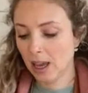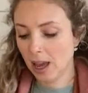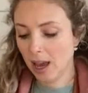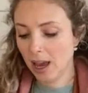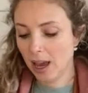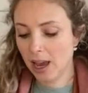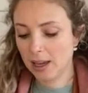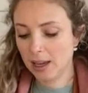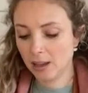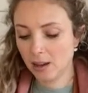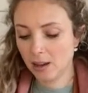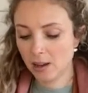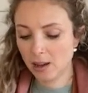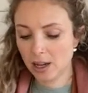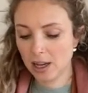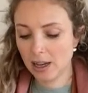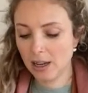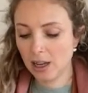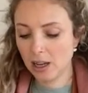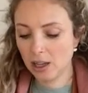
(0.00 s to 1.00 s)
And
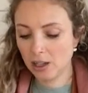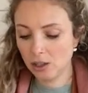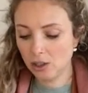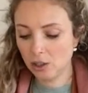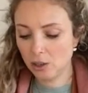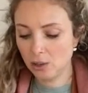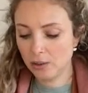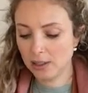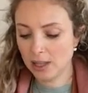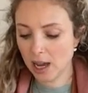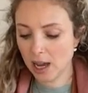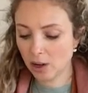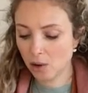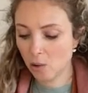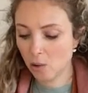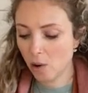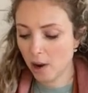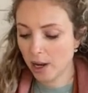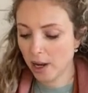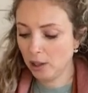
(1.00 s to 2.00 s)
I use that
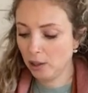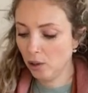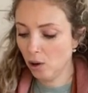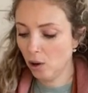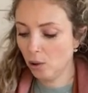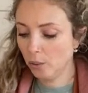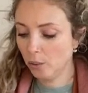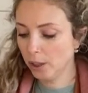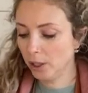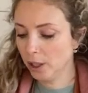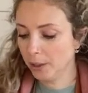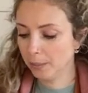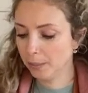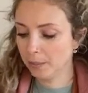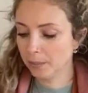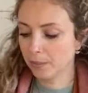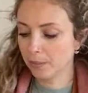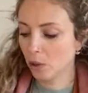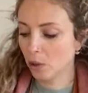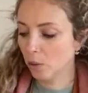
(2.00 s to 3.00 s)
quite a lot when
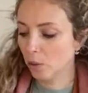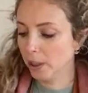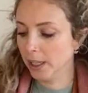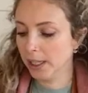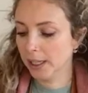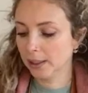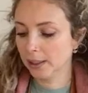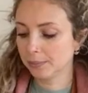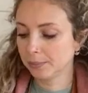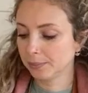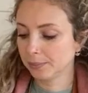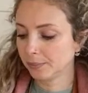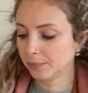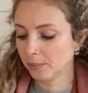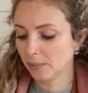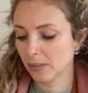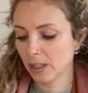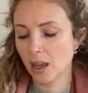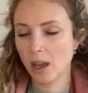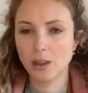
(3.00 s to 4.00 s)
I'm coiling.
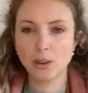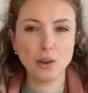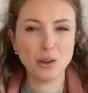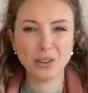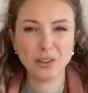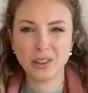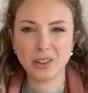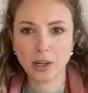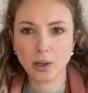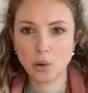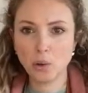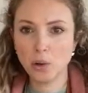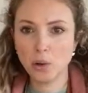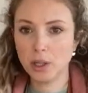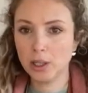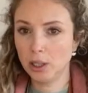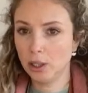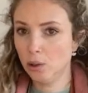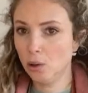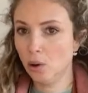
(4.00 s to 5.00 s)
Not that I
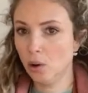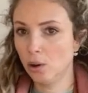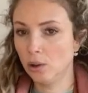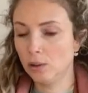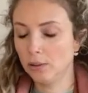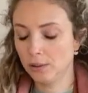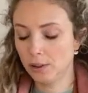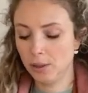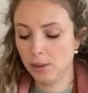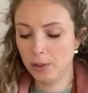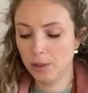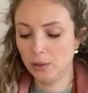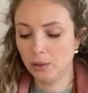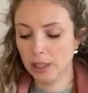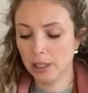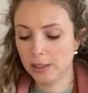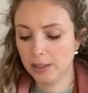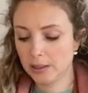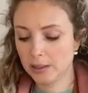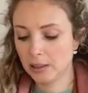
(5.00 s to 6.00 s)
coil a lot, to be
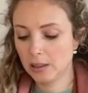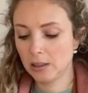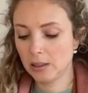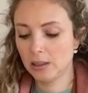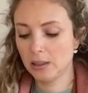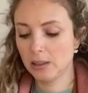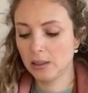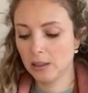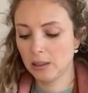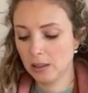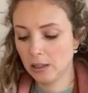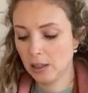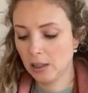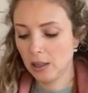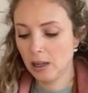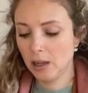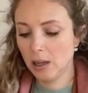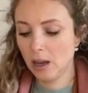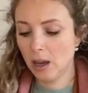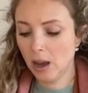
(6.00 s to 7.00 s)
honest,
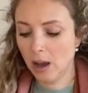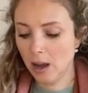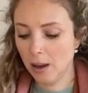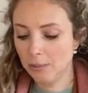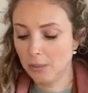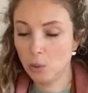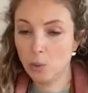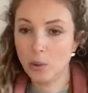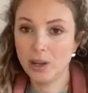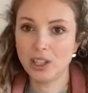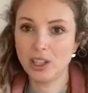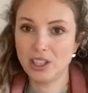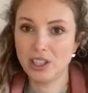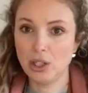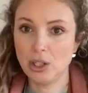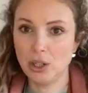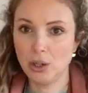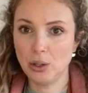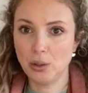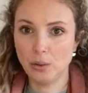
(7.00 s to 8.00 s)
but when I
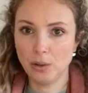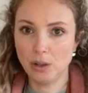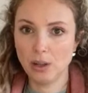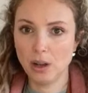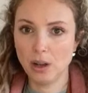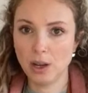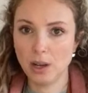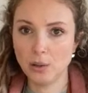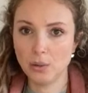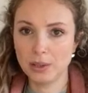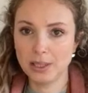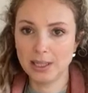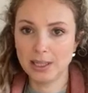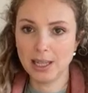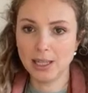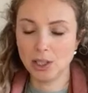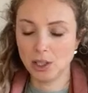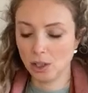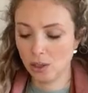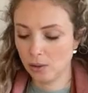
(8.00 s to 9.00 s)
do, I always
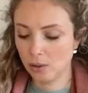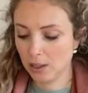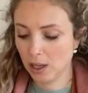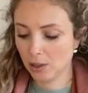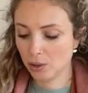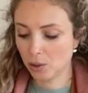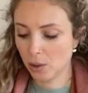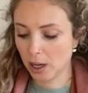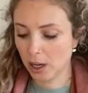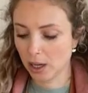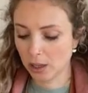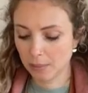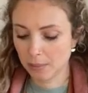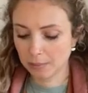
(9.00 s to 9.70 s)
tend to use that trick.